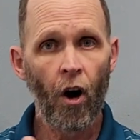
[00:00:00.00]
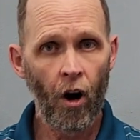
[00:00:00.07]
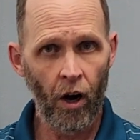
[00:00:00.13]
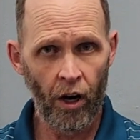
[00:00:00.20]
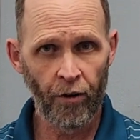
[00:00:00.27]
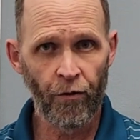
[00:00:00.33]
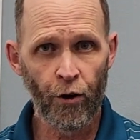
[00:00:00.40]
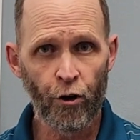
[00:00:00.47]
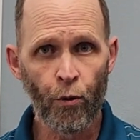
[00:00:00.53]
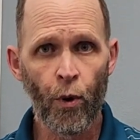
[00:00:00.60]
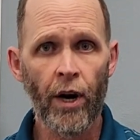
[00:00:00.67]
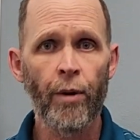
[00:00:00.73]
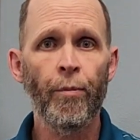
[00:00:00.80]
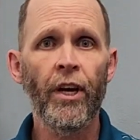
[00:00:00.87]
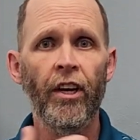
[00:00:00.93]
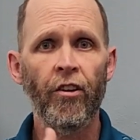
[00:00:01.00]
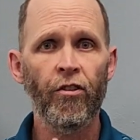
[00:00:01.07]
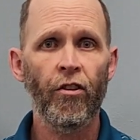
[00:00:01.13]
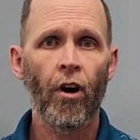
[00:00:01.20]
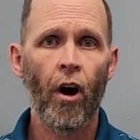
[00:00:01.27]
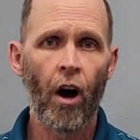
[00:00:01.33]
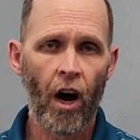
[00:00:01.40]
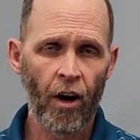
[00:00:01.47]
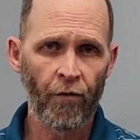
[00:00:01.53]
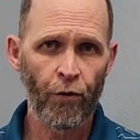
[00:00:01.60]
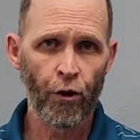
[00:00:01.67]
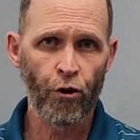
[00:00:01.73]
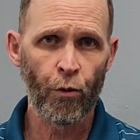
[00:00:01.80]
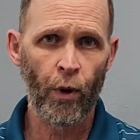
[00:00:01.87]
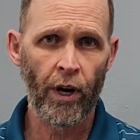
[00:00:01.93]
on for 20 minutes, off
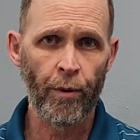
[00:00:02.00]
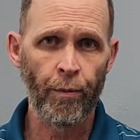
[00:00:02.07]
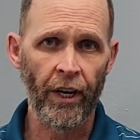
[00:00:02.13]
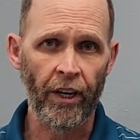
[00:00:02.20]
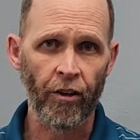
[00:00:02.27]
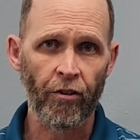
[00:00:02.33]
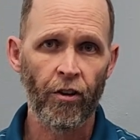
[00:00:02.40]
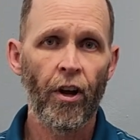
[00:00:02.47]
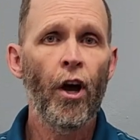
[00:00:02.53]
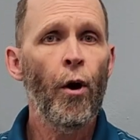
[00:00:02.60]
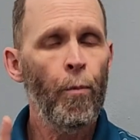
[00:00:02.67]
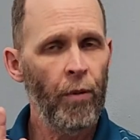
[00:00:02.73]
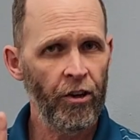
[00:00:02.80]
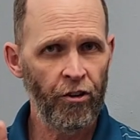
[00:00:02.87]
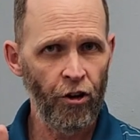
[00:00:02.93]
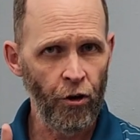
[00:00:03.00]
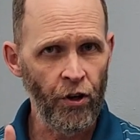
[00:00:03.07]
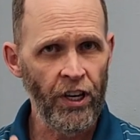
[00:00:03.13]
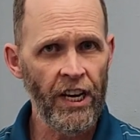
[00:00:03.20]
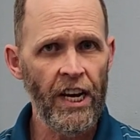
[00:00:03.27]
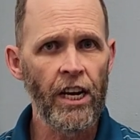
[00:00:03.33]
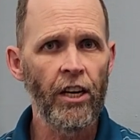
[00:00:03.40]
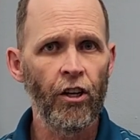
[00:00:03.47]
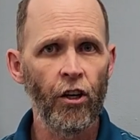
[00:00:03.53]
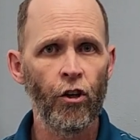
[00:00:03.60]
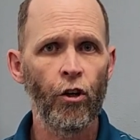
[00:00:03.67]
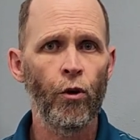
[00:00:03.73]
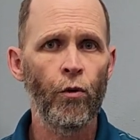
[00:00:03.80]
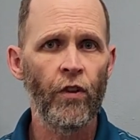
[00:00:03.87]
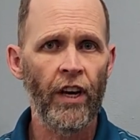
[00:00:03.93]
for 20 minutes. But you need to
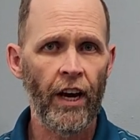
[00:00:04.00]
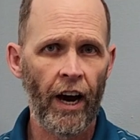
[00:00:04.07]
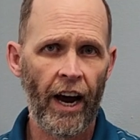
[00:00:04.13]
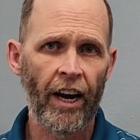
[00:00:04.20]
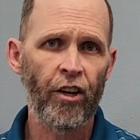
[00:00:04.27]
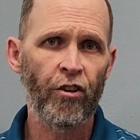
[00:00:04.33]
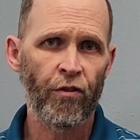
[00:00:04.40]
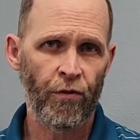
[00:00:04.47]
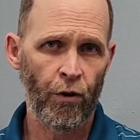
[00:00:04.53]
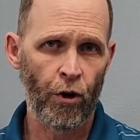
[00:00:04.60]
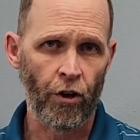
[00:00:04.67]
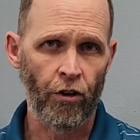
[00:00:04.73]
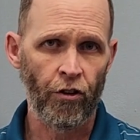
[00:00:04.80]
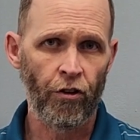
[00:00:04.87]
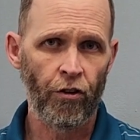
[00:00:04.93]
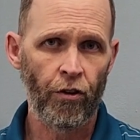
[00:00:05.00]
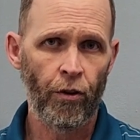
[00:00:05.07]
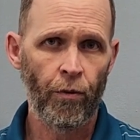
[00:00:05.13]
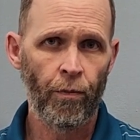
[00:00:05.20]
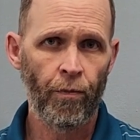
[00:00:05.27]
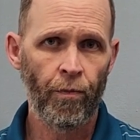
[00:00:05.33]
do the ice first.